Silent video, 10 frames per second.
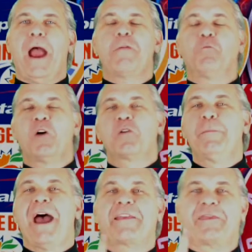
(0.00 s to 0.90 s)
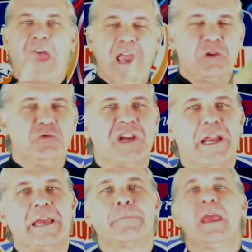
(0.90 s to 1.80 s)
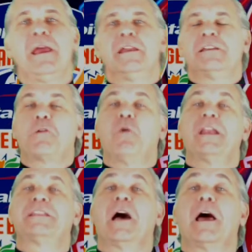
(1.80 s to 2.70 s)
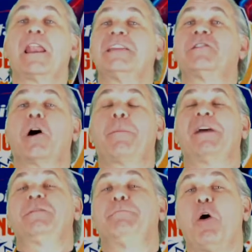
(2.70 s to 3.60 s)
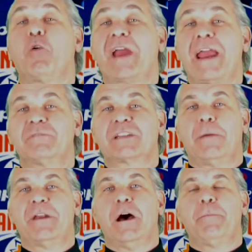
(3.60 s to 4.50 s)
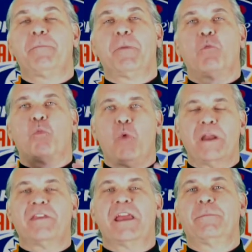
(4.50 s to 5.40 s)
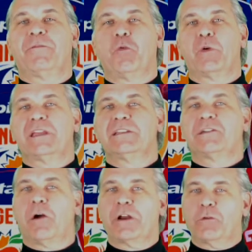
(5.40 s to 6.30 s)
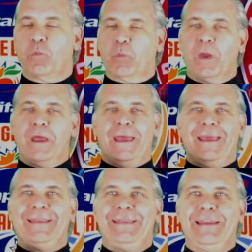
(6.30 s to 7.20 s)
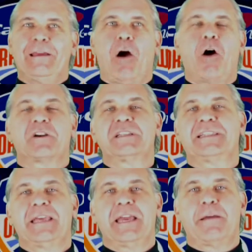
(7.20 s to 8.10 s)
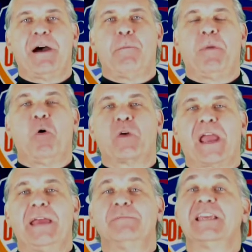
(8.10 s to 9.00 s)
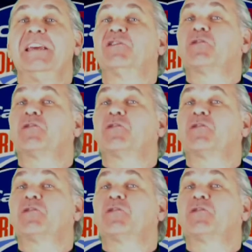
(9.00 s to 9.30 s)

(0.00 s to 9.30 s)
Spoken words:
right, welcome back. Thank you, Jenny. Tell you what, let's talk about some bowl games coming up. But one thing before we get started, the hardest thing about bowl games is